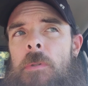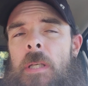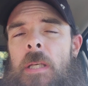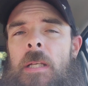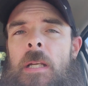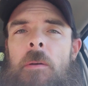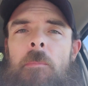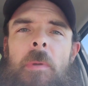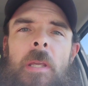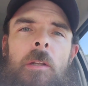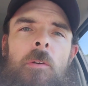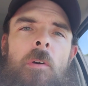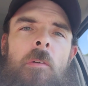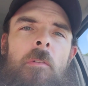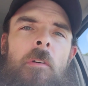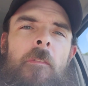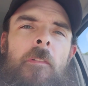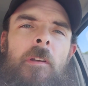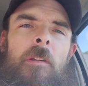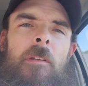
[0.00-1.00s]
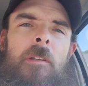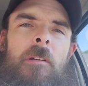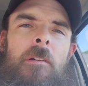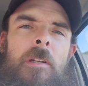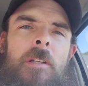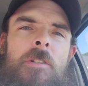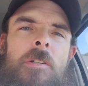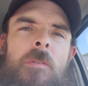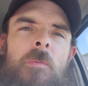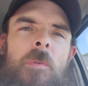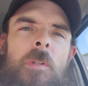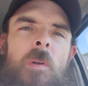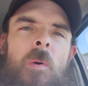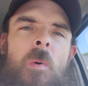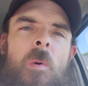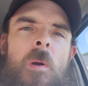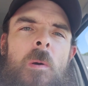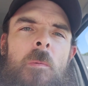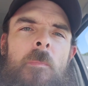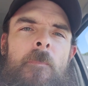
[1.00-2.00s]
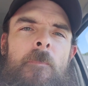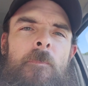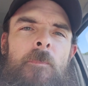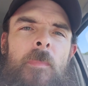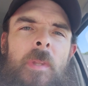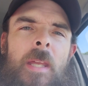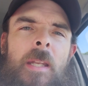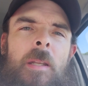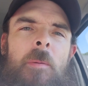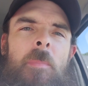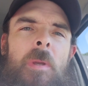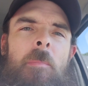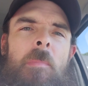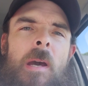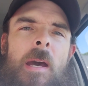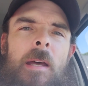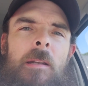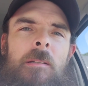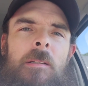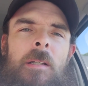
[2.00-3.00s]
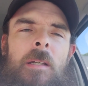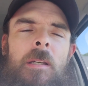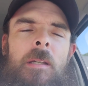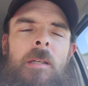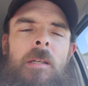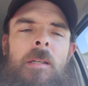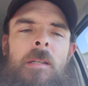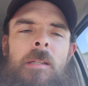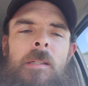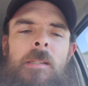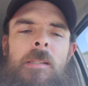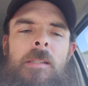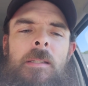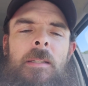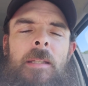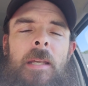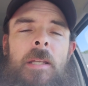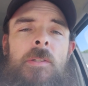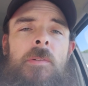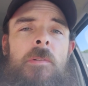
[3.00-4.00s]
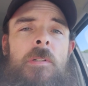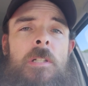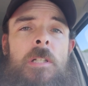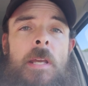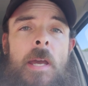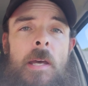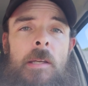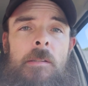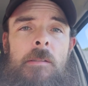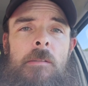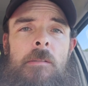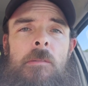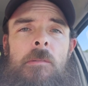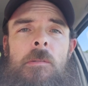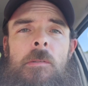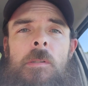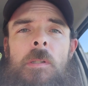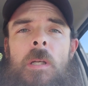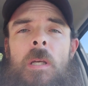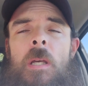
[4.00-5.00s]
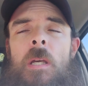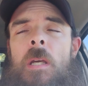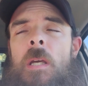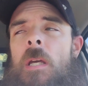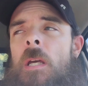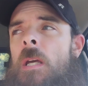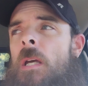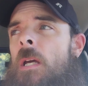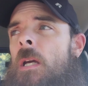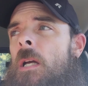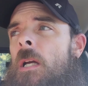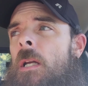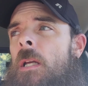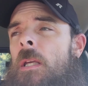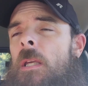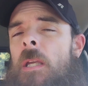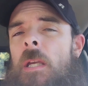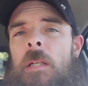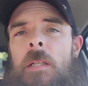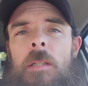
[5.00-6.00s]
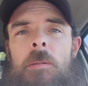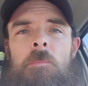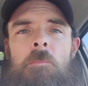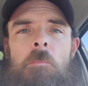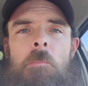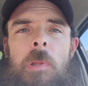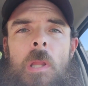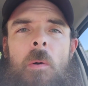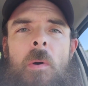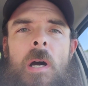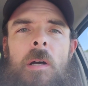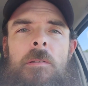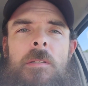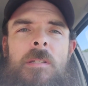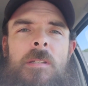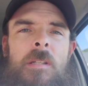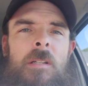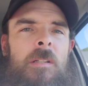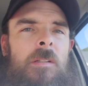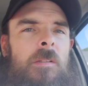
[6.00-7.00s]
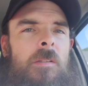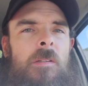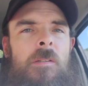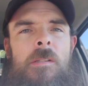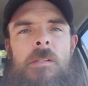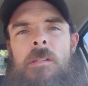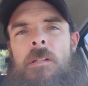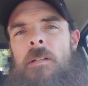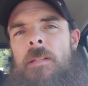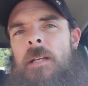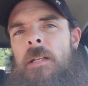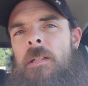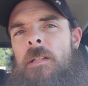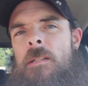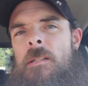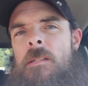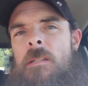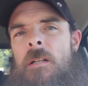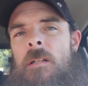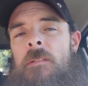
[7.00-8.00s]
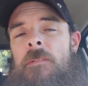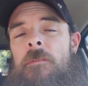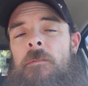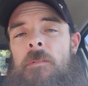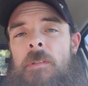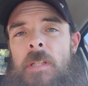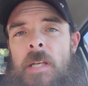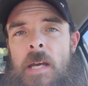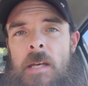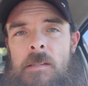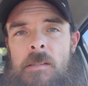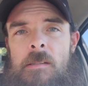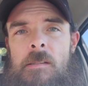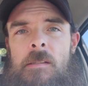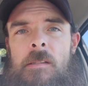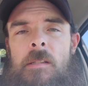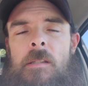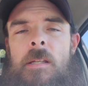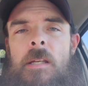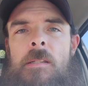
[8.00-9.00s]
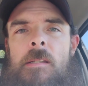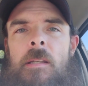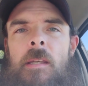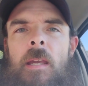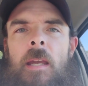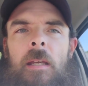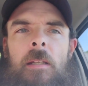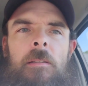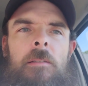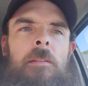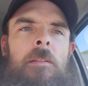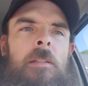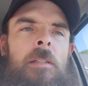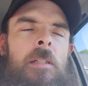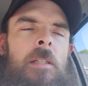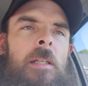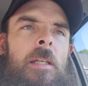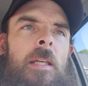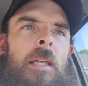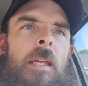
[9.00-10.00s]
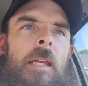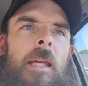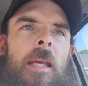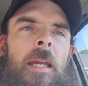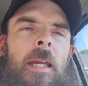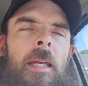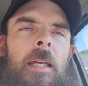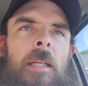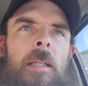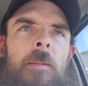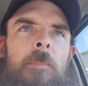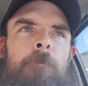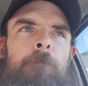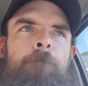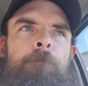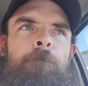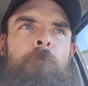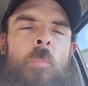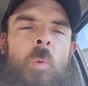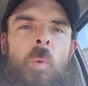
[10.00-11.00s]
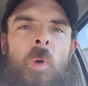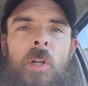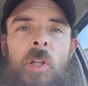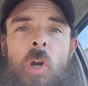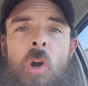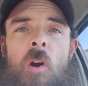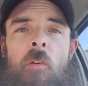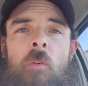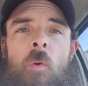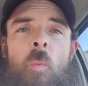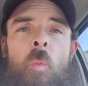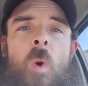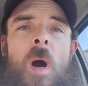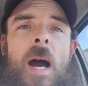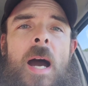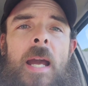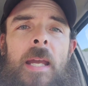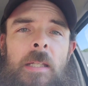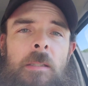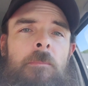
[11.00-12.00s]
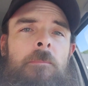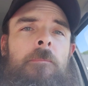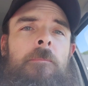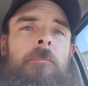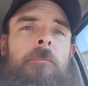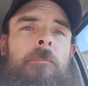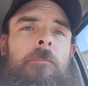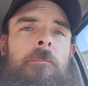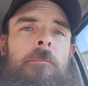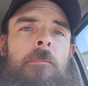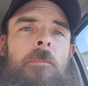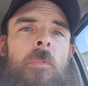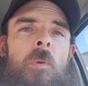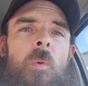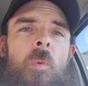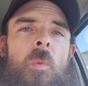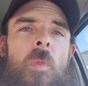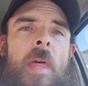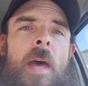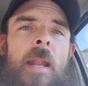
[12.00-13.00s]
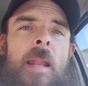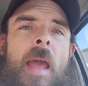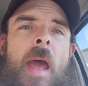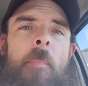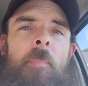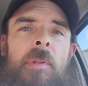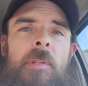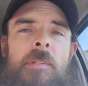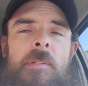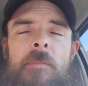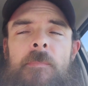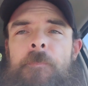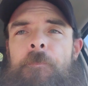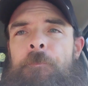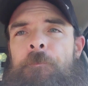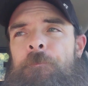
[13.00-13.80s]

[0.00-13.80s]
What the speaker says: And I mean overfilling your engine with oil, can it be bad? The answer is yes. Can it blow out seals and all that good stuff? Yes, yes it can. And we're gonna go over why that happens.